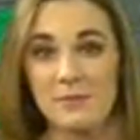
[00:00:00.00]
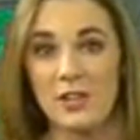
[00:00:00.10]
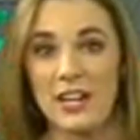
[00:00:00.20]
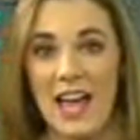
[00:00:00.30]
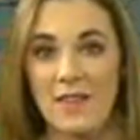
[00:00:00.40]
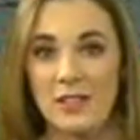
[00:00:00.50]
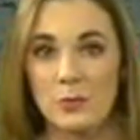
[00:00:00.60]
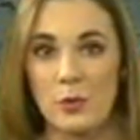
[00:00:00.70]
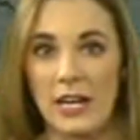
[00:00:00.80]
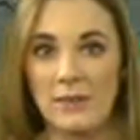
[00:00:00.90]
some very heavy
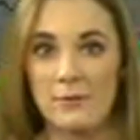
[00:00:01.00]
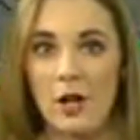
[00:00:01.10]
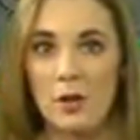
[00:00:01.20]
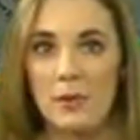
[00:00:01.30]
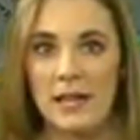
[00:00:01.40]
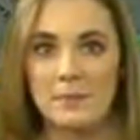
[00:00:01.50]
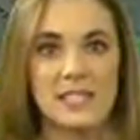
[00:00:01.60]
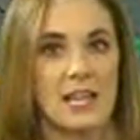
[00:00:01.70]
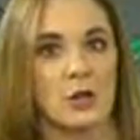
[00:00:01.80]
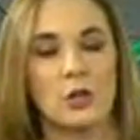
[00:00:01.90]
rainfall by
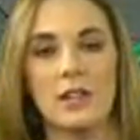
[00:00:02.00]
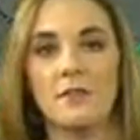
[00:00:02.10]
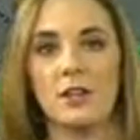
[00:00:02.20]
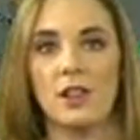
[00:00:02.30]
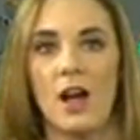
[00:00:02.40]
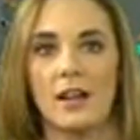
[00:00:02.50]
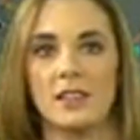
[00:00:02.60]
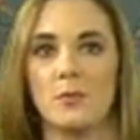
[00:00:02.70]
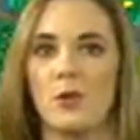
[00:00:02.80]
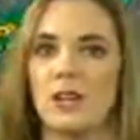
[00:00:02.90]
10 or 11 o'clock
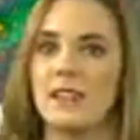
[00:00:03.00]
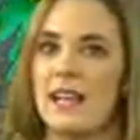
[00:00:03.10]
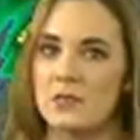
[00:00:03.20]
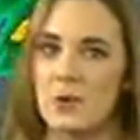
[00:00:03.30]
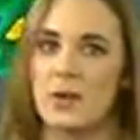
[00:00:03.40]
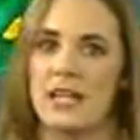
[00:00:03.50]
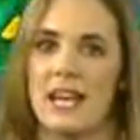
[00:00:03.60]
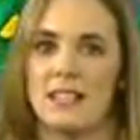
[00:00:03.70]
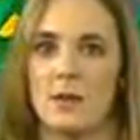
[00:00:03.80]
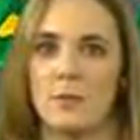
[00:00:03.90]
in the morning. That's where we could
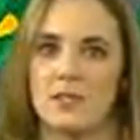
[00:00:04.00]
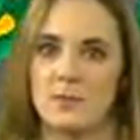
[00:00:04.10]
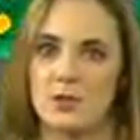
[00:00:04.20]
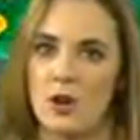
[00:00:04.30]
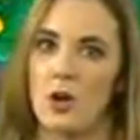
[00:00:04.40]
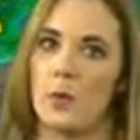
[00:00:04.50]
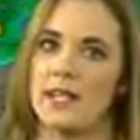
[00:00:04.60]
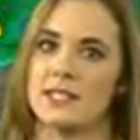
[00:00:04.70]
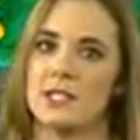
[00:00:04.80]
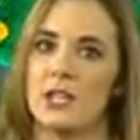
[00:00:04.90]
end up with some strong
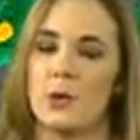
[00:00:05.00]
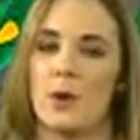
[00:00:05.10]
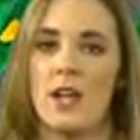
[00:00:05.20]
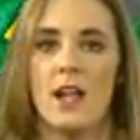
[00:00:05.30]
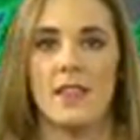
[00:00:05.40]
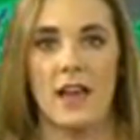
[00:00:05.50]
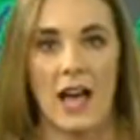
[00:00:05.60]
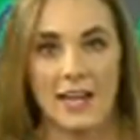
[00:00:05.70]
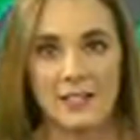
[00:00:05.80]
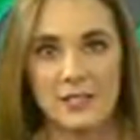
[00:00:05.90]
winds too. The
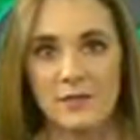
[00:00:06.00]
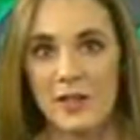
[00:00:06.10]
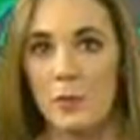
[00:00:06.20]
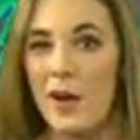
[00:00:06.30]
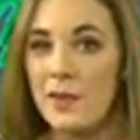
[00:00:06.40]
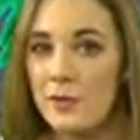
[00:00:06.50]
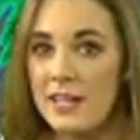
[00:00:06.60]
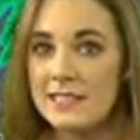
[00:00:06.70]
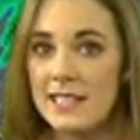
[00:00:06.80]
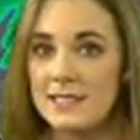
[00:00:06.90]
higher severe weather
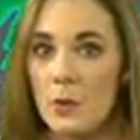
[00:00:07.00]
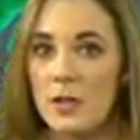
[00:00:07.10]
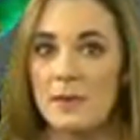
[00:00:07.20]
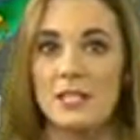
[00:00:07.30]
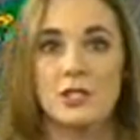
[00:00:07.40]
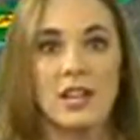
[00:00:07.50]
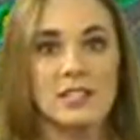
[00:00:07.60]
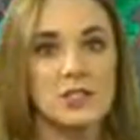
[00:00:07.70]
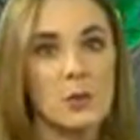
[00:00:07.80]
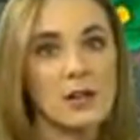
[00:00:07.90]
risk is going to be
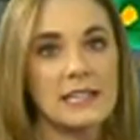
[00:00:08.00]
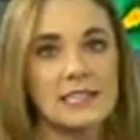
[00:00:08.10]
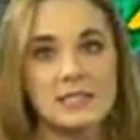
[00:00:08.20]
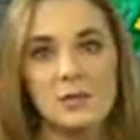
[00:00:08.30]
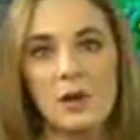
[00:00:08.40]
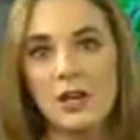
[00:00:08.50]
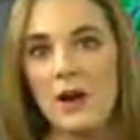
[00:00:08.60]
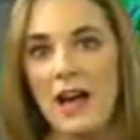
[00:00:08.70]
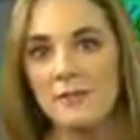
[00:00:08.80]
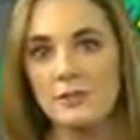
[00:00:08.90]
just to our east tomorrow
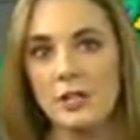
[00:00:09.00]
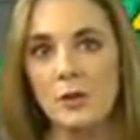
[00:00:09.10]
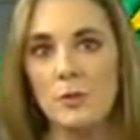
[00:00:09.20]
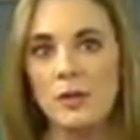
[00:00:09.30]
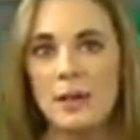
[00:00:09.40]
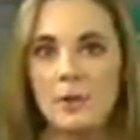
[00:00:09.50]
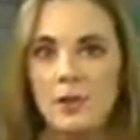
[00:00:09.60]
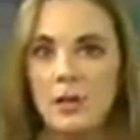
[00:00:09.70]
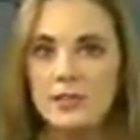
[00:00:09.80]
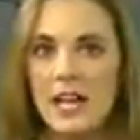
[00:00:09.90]
afternoon. We'll keep
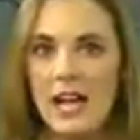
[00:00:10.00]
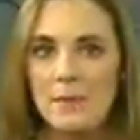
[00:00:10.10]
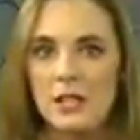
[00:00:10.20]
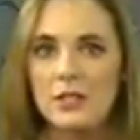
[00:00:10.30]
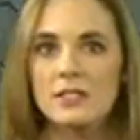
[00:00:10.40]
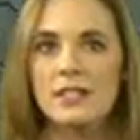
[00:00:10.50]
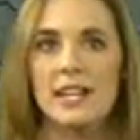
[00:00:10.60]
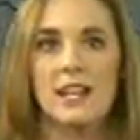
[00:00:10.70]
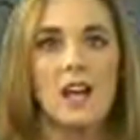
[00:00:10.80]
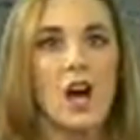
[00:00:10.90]
close eye, but it looks
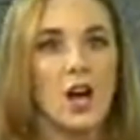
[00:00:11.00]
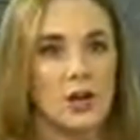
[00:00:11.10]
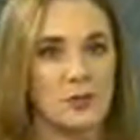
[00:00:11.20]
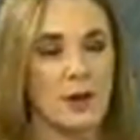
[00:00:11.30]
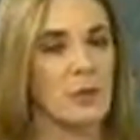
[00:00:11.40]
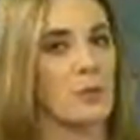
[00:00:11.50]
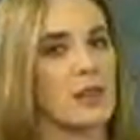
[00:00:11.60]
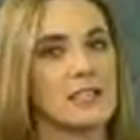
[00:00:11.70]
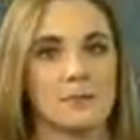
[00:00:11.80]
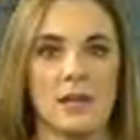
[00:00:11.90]
like our threat will
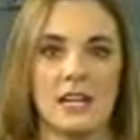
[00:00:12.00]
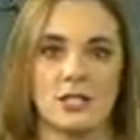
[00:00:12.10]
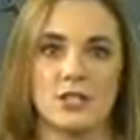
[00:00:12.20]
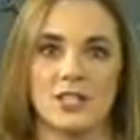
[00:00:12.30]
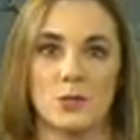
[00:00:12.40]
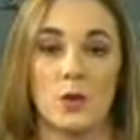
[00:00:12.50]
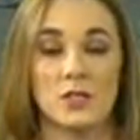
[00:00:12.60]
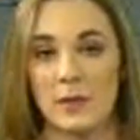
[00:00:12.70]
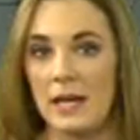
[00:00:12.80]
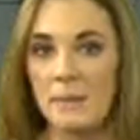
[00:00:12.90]
really diminish
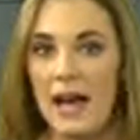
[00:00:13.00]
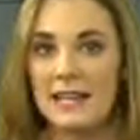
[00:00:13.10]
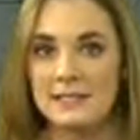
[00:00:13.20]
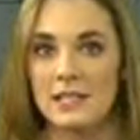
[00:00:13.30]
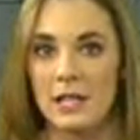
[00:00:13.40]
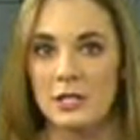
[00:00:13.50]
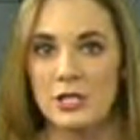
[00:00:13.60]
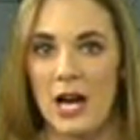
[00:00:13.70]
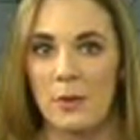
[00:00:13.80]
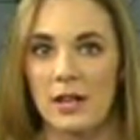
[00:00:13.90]
once we get past the lunch
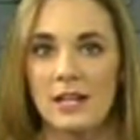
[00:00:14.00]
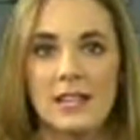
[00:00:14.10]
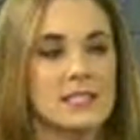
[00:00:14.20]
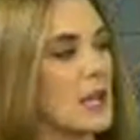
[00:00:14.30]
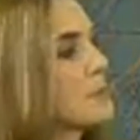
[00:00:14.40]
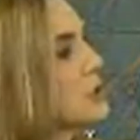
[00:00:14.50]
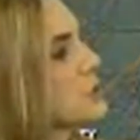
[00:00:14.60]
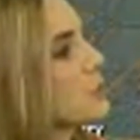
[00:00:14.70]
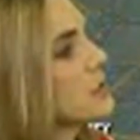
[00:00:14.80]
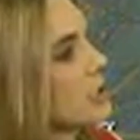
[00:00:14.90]
lunch hour.
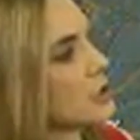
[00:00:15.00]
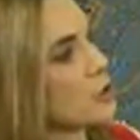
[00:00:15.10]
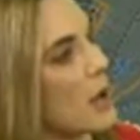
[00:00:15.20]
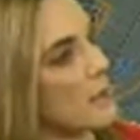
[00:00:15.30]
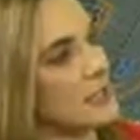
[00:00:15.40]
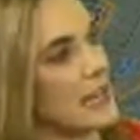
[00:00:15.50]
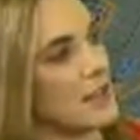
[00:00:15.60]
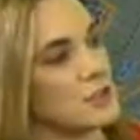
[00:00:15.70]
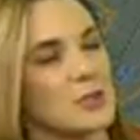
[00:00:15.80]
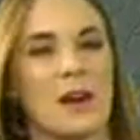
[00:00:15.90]
Temperatures will start dropping
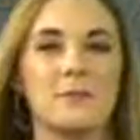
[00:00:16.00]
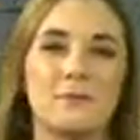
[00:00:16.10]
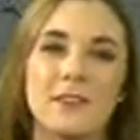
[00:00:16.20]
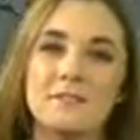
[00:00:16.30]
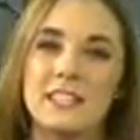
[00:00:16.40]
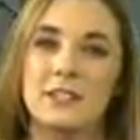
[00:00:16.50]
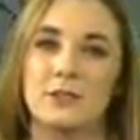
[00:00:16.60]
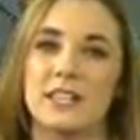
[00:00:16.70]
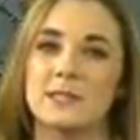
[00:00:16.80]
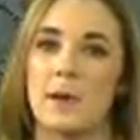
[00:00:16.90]
down to about 50
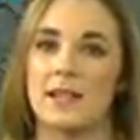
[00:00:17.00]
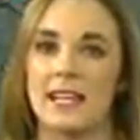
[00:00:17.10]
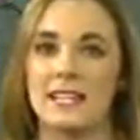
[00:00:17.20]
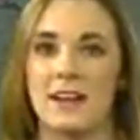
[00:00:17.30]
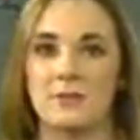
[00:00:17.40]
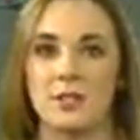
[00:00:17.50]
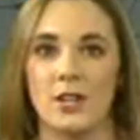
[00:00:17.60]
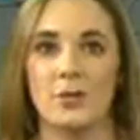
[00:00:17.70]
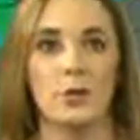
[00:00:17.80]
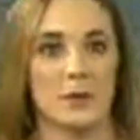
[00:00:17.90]
degrees by late
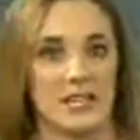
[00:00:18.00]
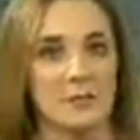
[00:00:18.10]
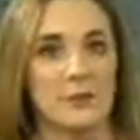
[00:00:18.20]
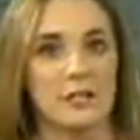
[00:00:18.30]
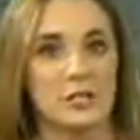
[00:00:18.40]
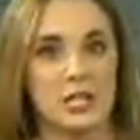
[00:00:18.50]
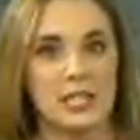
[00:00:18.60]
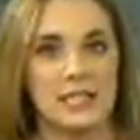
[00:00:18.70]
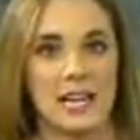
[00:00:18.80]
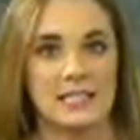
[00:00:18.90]
afternoon. We'll be in for a
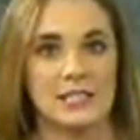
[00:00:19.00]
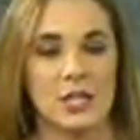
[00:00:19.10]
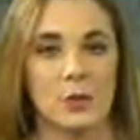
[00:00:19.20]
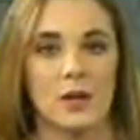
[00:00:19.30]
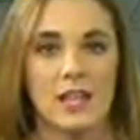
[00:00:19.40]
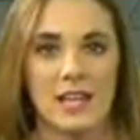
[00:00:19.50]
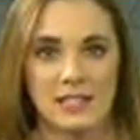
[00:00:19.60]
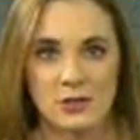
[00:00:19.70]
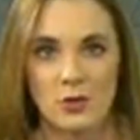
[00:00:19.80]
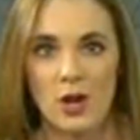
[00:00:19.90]
chilly night too
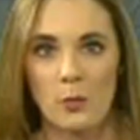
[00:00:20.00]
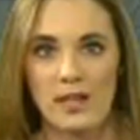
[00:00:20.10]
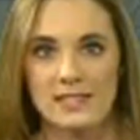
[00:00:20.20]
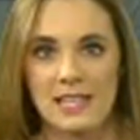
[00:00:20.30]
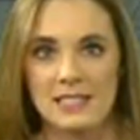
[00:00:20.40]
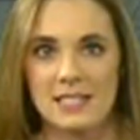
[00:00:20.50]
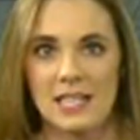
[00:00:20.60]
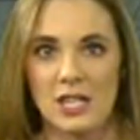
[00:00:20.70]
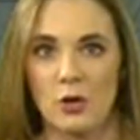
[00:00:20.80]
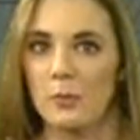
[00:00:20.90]
as strong winds
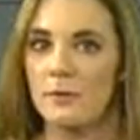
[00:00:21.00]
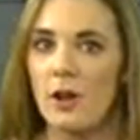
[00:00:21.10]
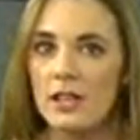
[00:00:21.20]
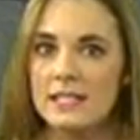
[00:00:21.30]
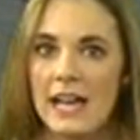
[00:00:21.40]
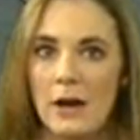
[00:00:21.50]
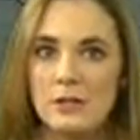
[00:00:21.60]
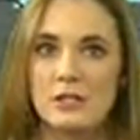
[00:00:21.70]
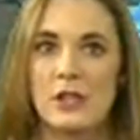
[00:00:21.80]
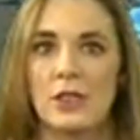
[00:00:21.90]
continue. Falling down
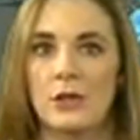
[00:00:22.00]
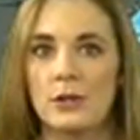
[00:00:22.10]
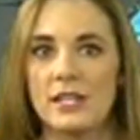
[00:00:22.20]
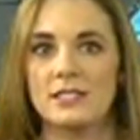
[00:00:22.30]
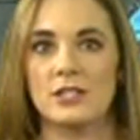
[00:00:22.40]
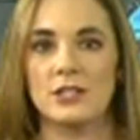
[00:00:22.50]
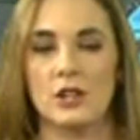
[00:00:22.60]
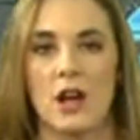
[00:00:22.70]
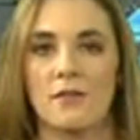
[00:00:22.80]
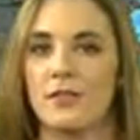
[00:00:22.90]
into the 30s to
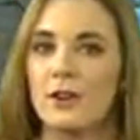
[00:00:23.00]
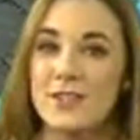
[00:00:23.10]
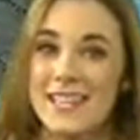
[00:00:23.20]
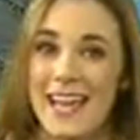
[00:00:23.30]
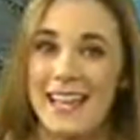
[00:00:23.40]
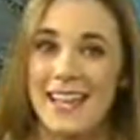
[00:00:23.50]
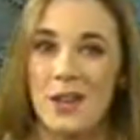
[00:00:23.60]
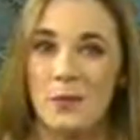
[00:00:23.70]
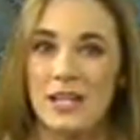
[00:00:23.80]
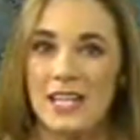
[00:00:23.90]
start off Thursday.
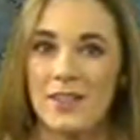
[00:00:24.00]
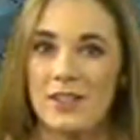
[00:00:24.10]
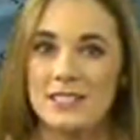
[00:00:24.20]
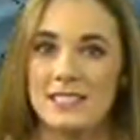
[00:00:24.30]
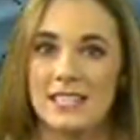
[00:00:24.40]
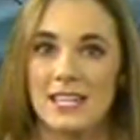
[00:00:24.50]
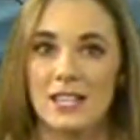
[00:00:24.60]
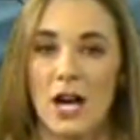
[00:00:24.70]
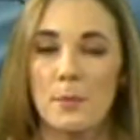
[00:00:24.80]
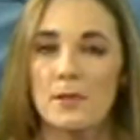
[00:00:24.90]
We could even see a
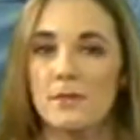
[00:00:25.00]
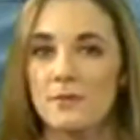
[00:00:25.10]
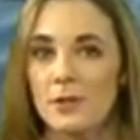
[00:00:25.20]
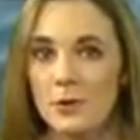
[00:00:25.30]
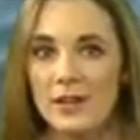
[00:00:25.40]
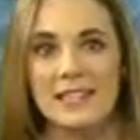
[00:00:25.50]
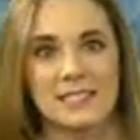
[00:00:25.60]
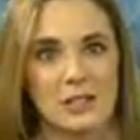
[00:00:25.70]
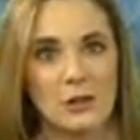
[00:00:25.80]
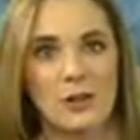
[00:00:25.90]
couple of
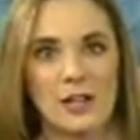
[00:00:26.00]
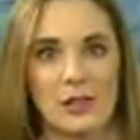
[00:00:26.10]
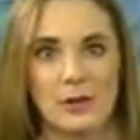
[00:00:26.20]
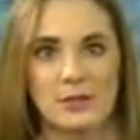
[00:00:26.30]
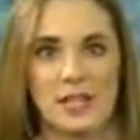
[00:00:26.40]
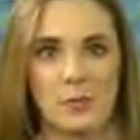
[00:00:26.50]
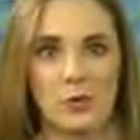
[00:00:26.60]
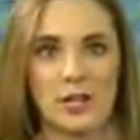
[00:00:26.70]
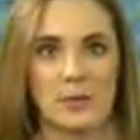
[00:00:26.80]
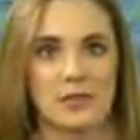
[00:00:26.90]
flurries into early Thursday
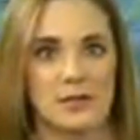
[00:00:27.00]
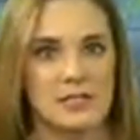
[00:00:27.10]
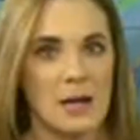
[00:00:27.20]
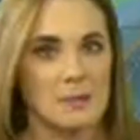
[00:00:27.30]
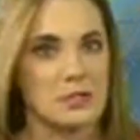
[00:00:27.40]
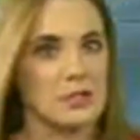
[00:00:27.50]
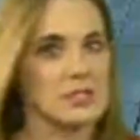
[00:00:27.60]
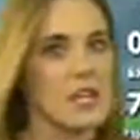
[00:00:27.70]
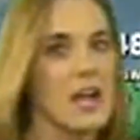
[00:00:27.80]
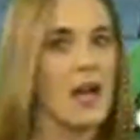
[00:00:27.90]
morning with those
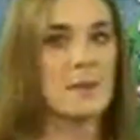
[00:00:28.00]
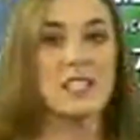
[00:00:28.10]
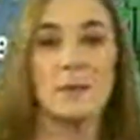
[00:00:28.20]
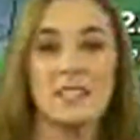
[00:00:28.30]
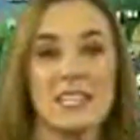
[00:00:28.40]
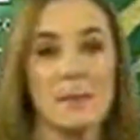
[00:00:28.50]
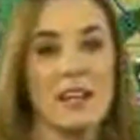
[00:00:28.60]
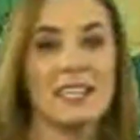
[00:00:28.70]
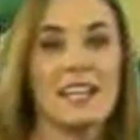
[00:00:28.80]
temperatures. I'm expecting about an